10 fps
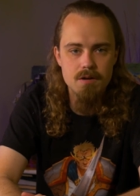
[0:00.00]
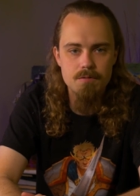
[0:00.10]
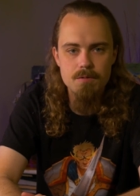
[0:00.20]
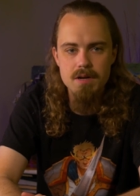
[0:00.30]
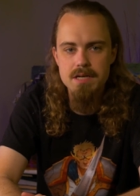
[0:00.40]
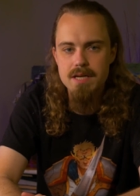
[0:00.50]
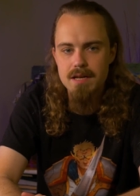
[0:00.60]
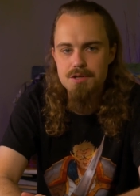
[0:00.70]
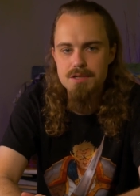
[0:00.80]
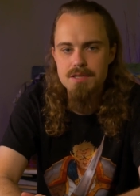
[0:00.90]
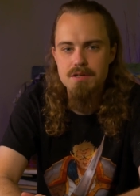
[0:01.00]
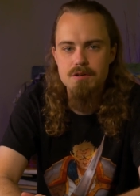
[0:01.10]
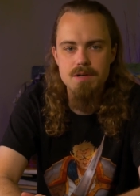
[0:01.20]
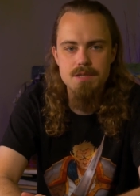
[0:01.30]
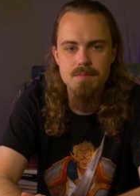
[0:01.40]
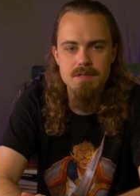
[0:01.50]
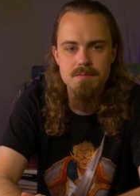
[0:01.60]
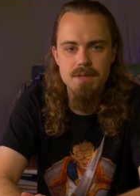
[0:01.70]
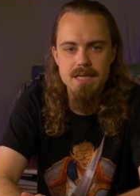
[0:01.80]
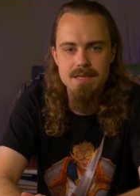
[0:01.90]
We want intelligence and charisma to
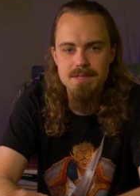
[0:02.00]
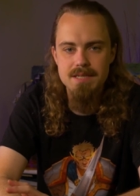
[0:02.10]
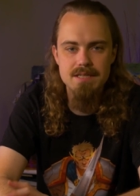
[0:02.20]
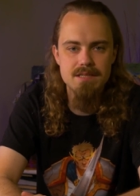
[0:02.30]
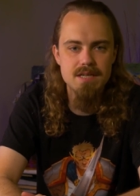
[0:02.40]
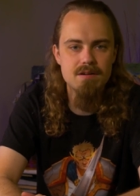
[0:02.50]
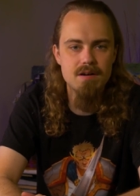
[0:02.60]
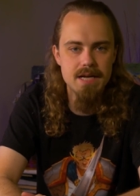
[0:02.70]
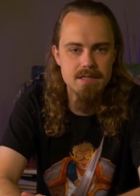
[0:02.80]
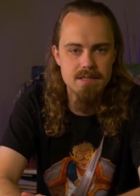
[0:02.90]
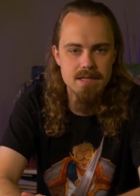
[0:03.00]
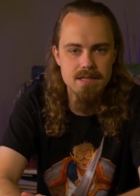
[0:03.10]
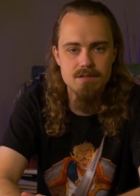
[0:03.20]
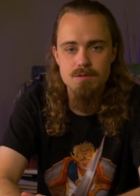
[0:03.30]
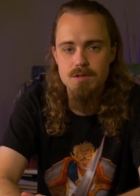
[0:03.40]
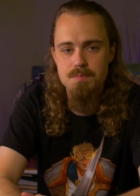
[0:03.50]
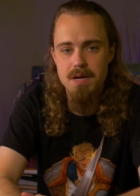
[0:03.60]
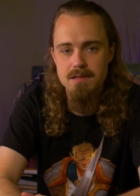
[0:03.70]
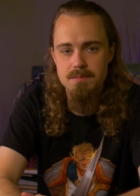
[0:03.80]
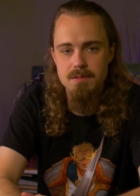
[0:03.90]
be 16 or 18 as soon as
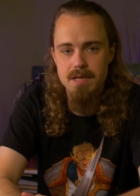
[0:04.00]
possible,